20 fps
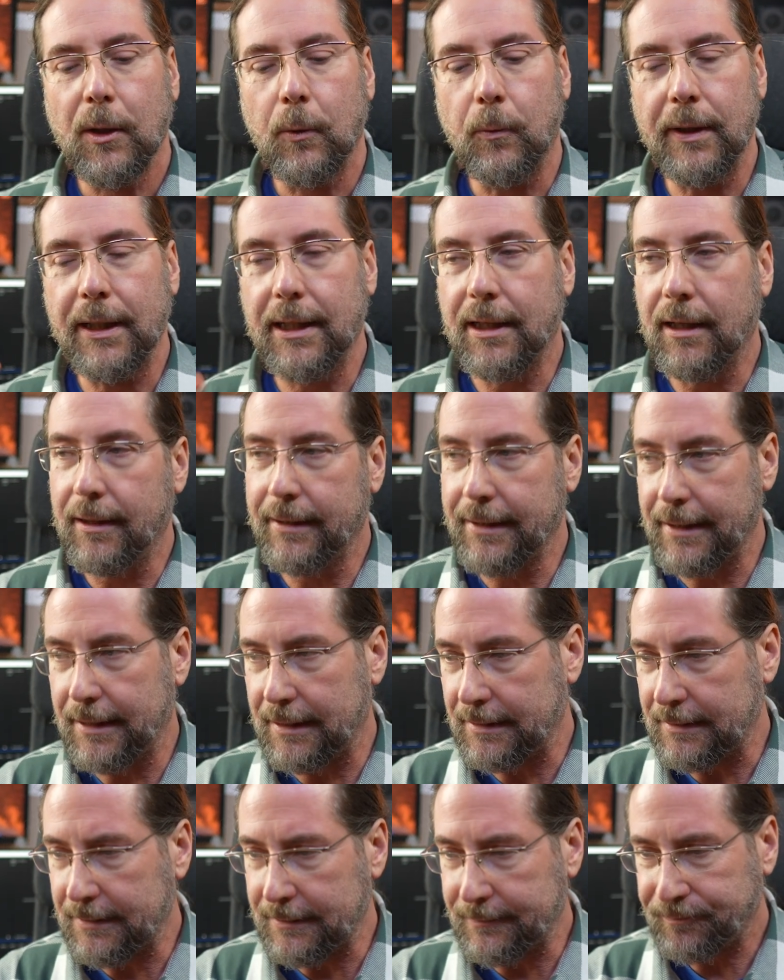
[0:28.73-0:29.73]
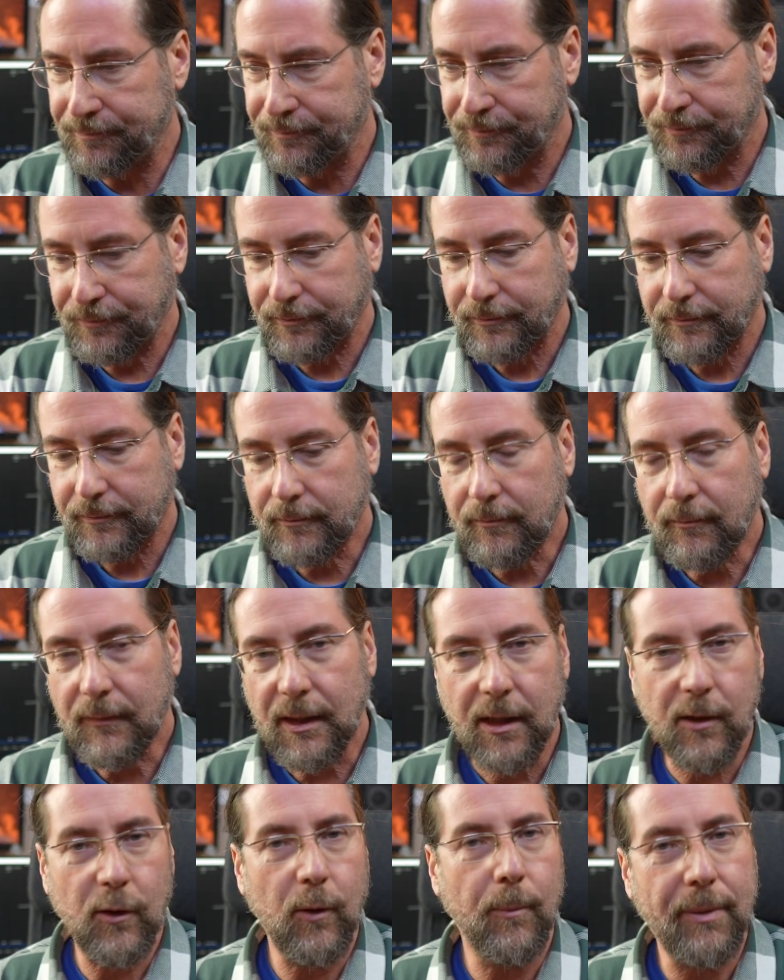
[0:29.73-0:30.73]
We're gonna
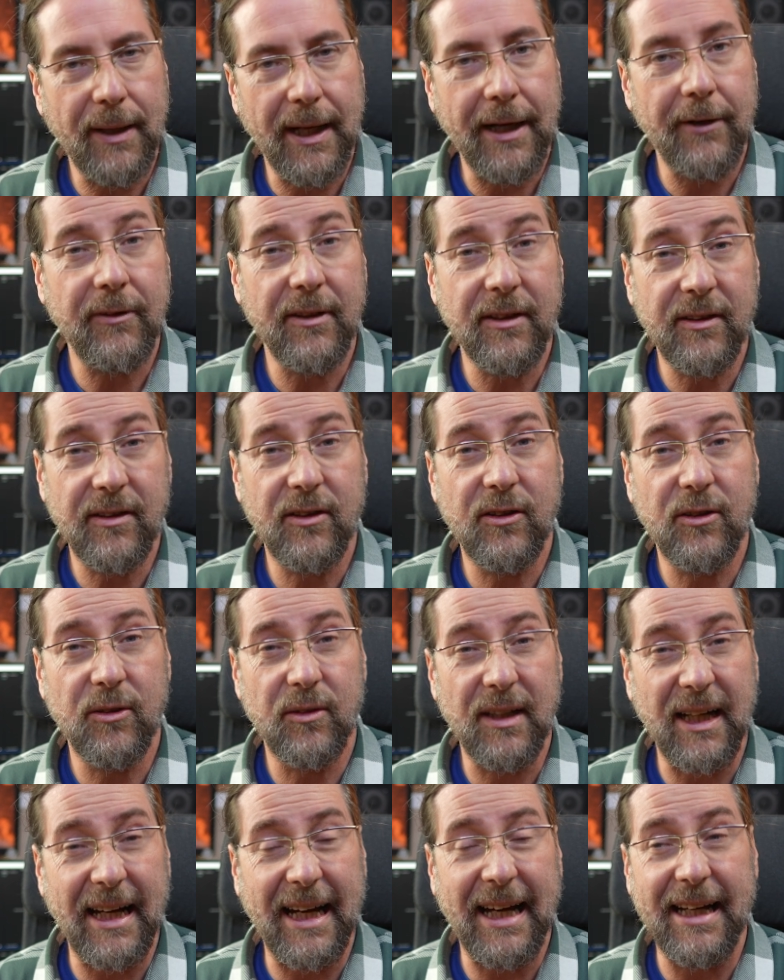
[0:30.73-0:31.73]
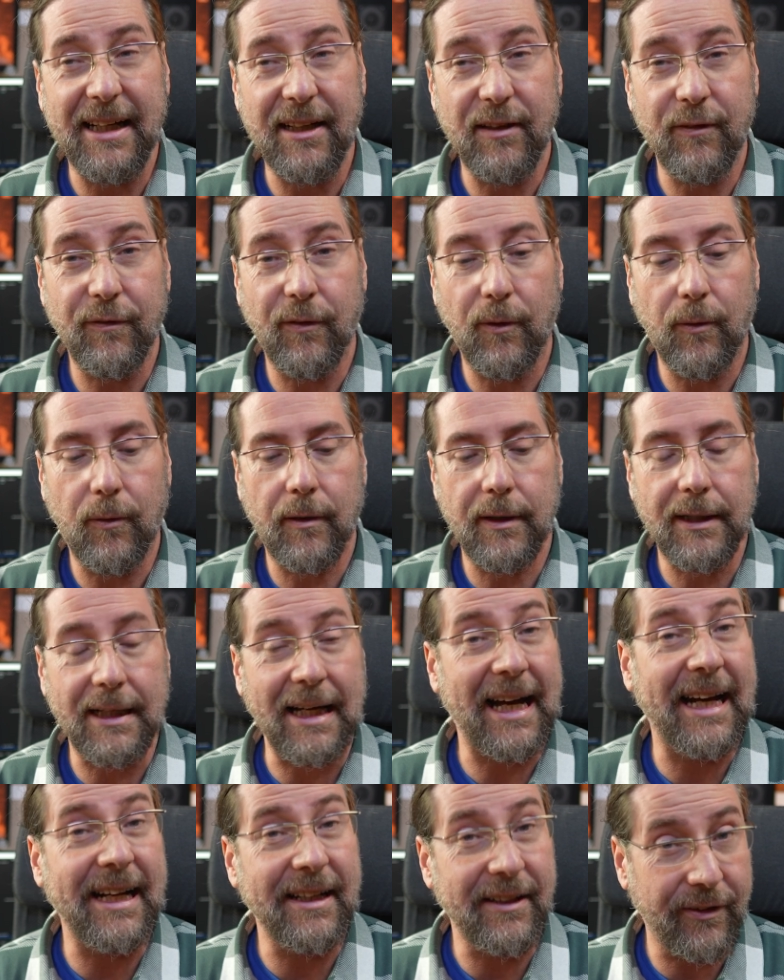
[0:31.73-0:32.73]
compare it to the ID.4,
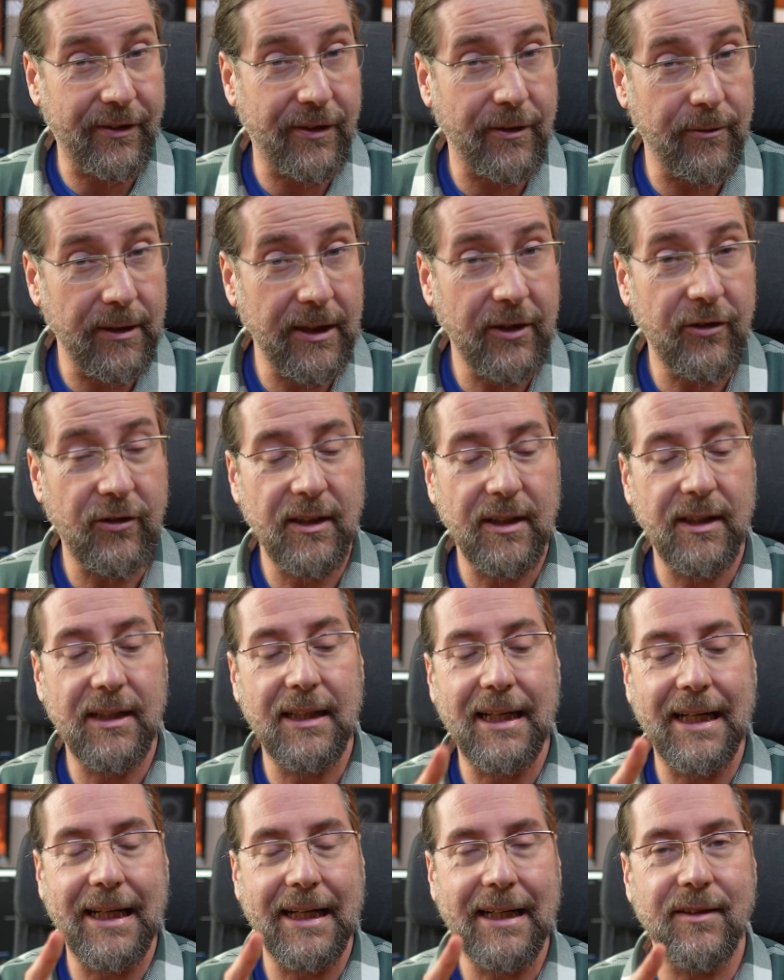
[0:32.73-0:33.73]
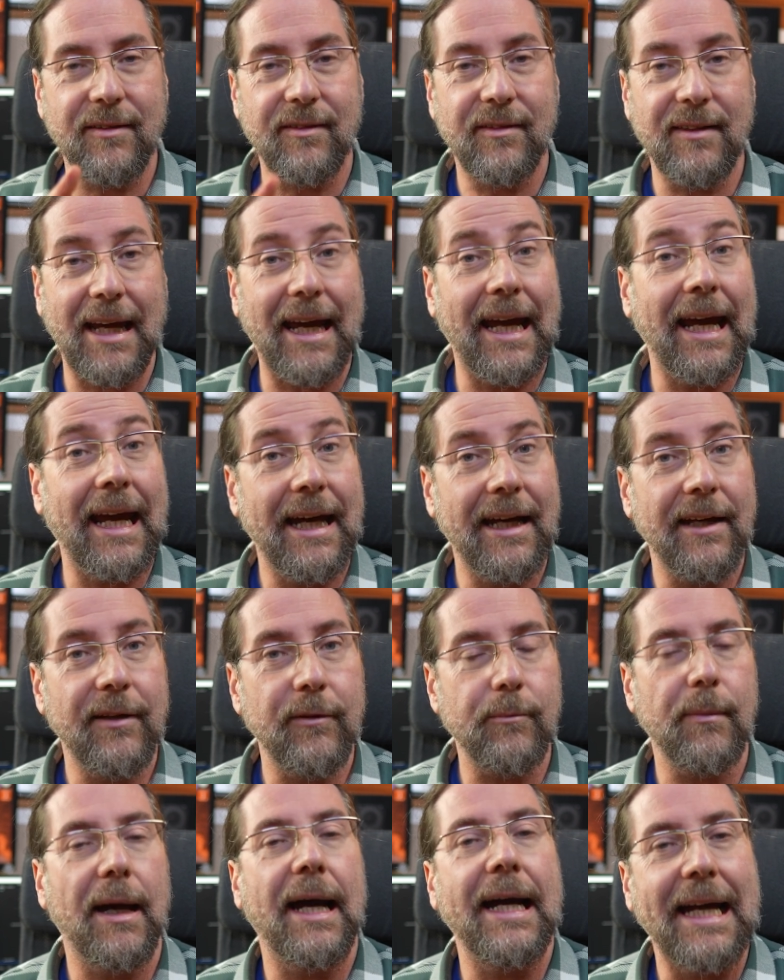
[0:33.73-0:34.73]
the ID.3 GTX,
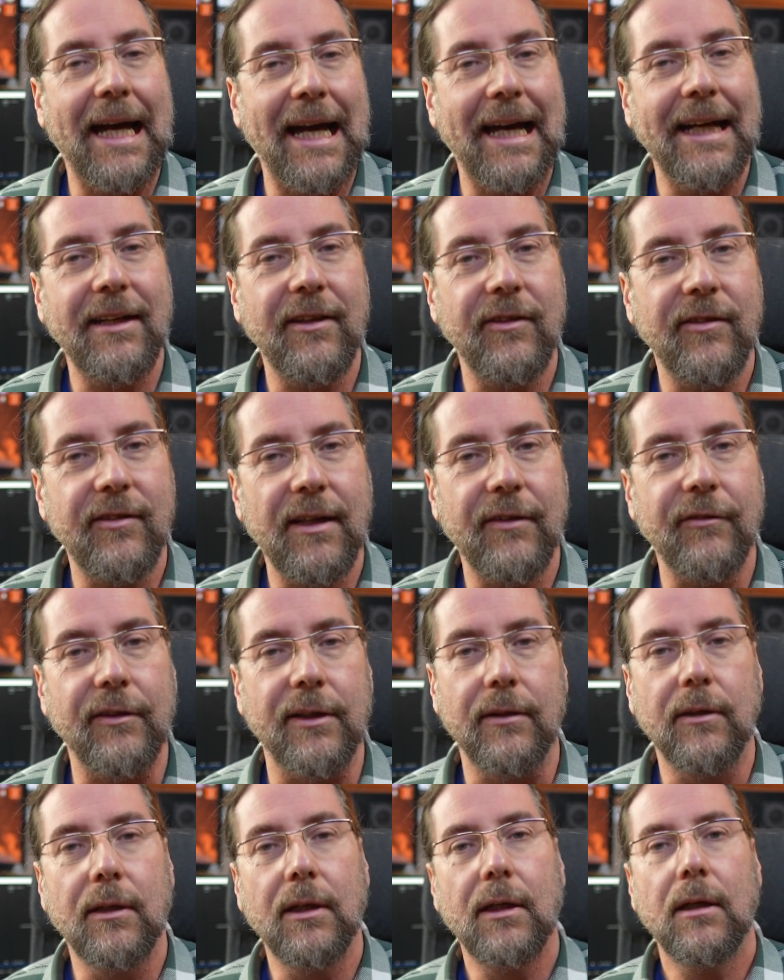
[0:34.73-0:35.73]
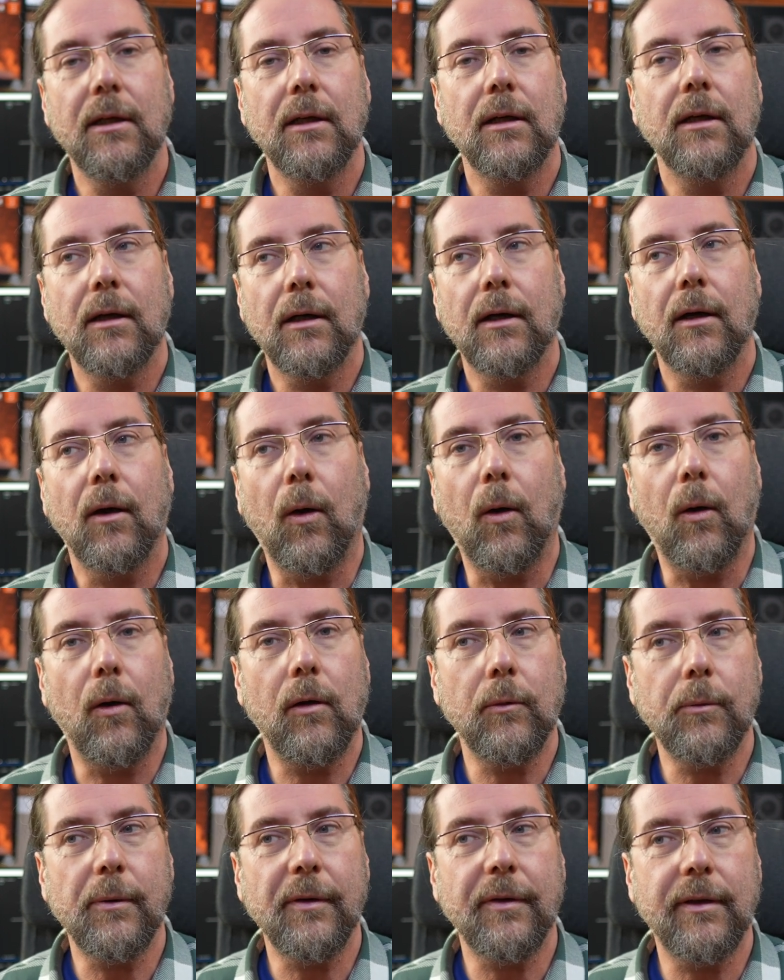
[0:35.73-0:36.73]
and my ID.7,
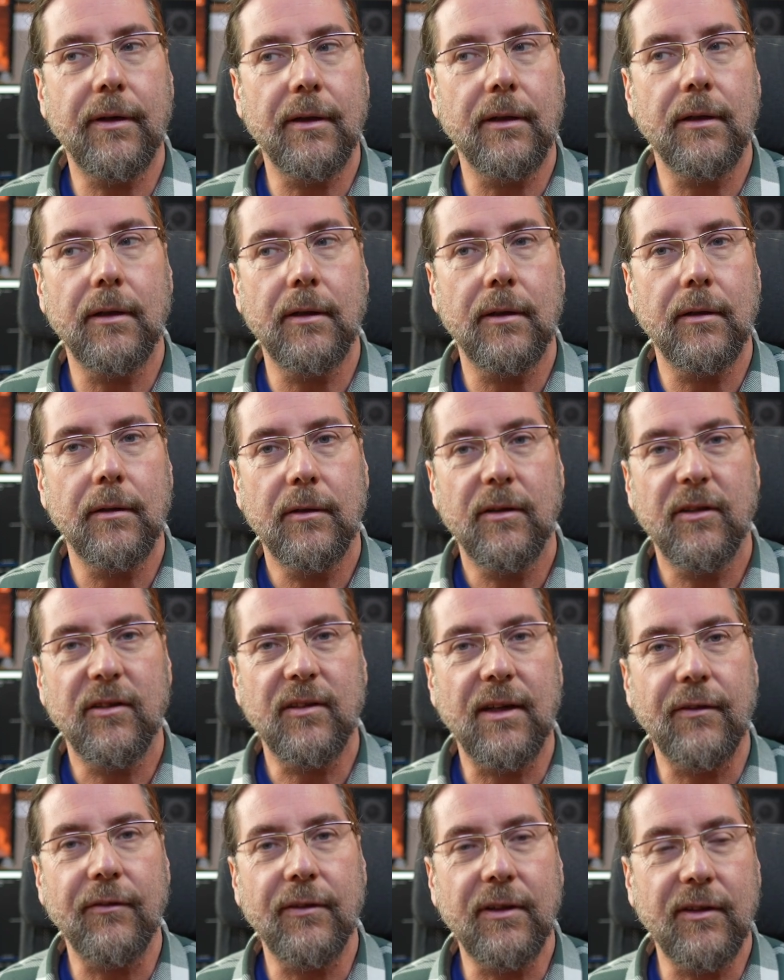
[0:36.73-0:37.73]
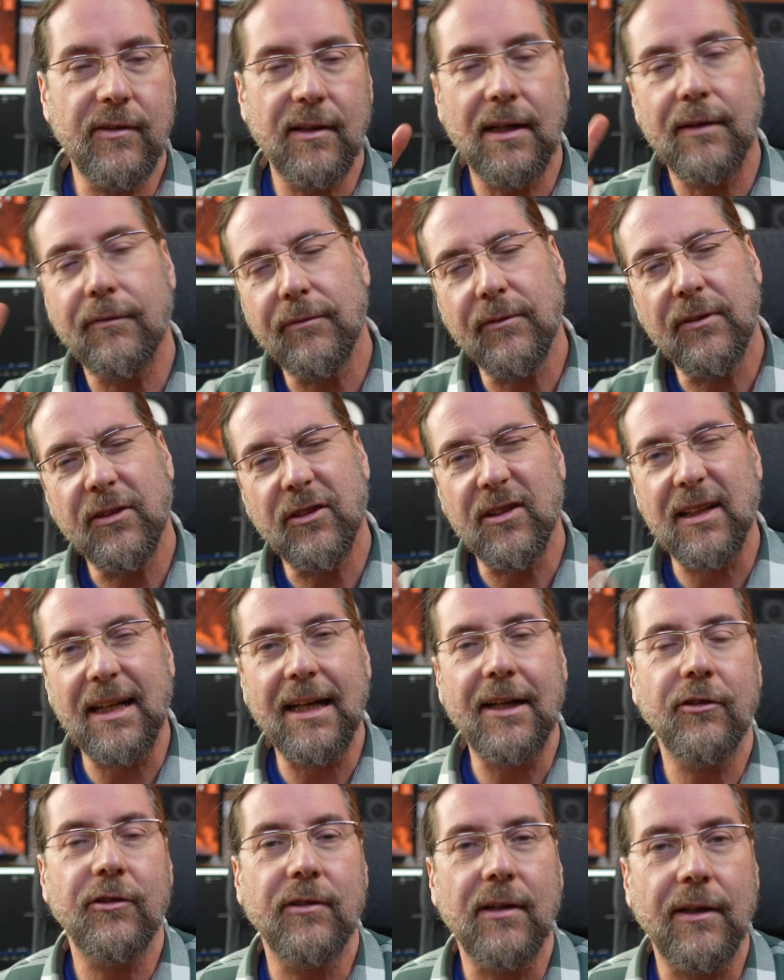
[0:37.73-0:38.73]
all with the
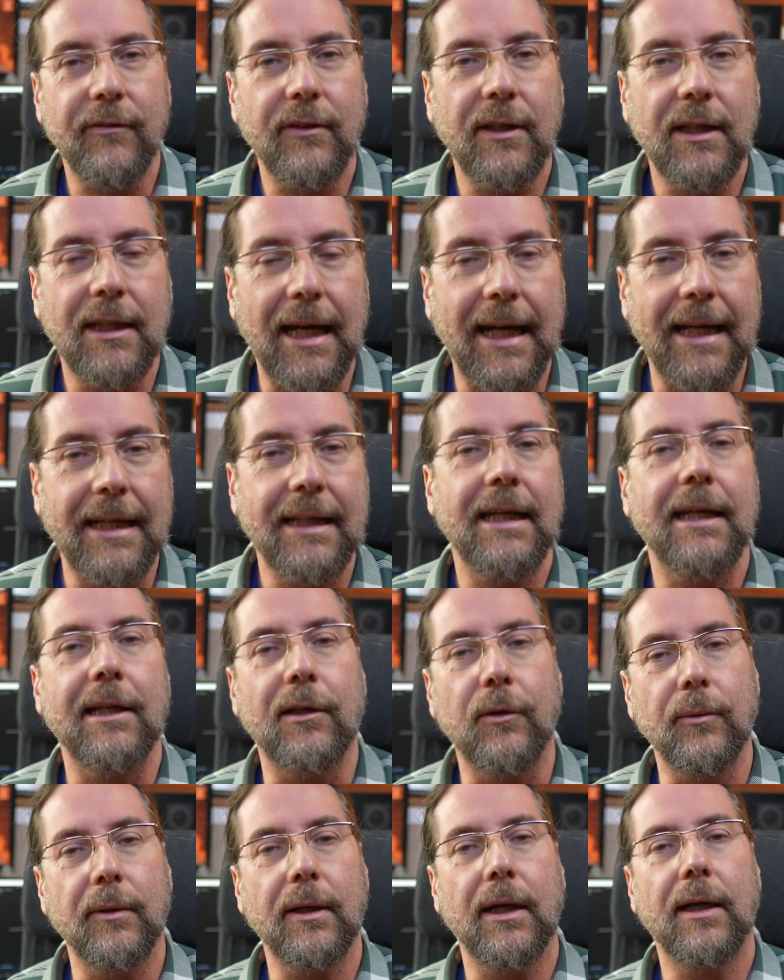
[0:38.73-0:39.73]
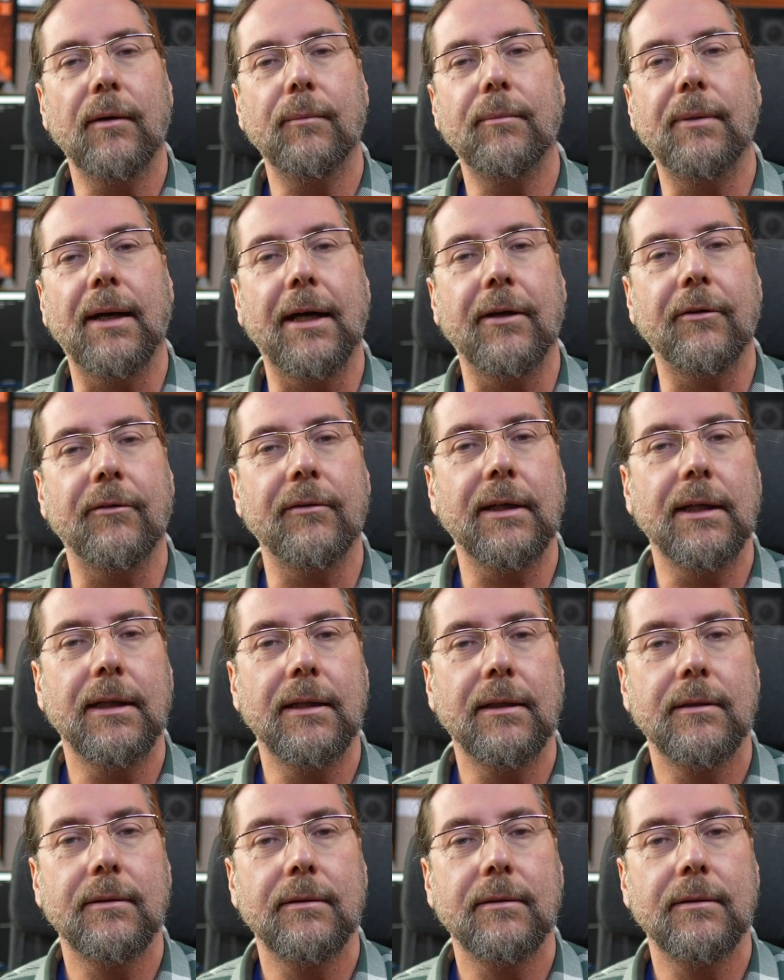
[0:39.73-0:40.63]
77/79 kilowatt hour battery.